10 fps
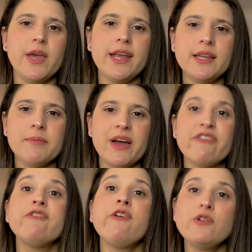ending my
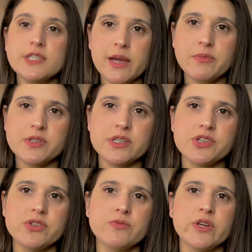full-time
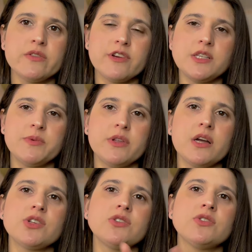position with Grace
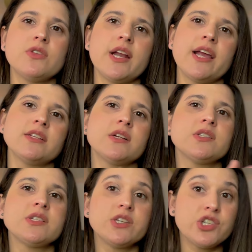Productions so that I can
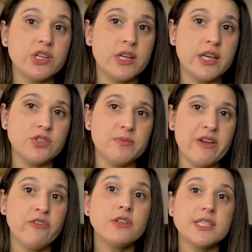transition into
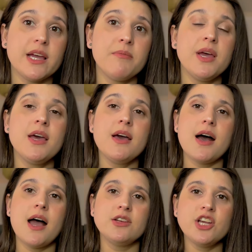my full-time
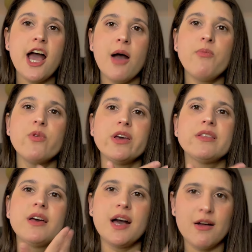job
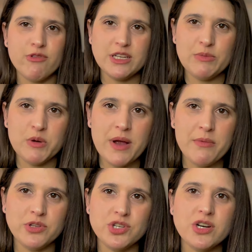with Redeemer
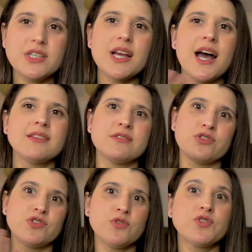Bible Church as
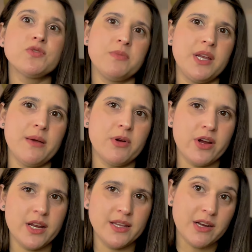their social media
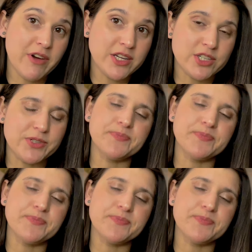marketing director.